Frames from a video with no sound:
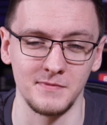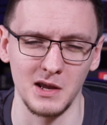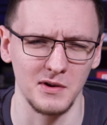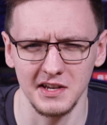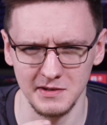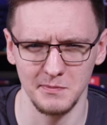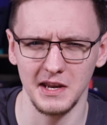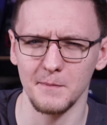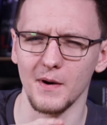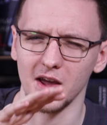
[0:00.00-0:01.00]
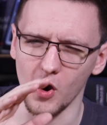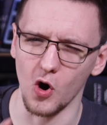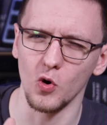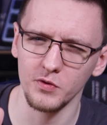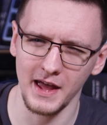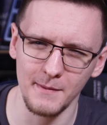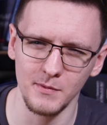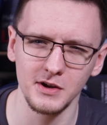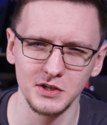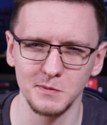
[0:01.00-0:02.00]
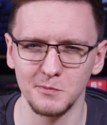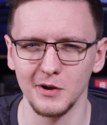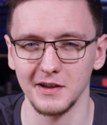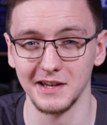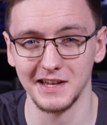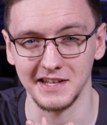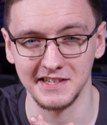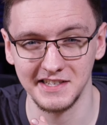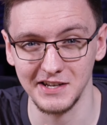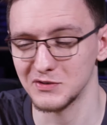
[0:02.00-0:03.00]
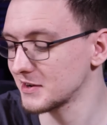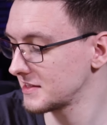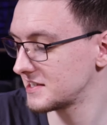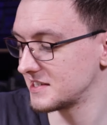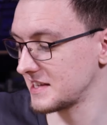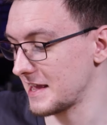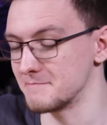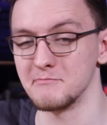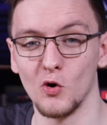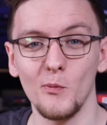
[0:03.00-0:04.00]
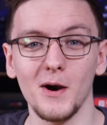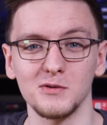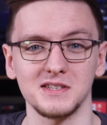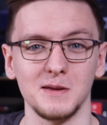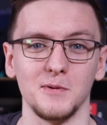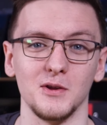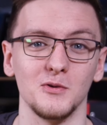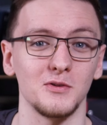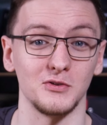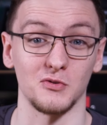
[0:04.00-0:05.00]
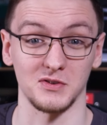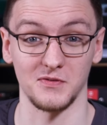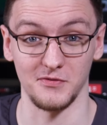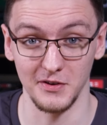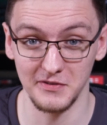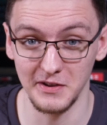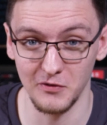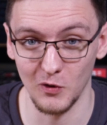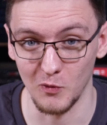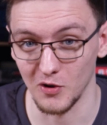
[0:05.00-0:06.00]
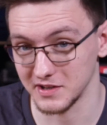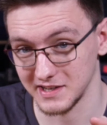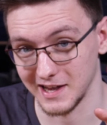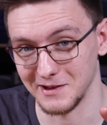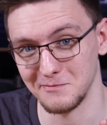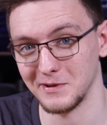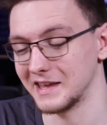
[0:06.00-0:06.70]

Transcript: Now, it doesn't beat it by all that much, but considering this is a mobile CPU that draws 54 watts at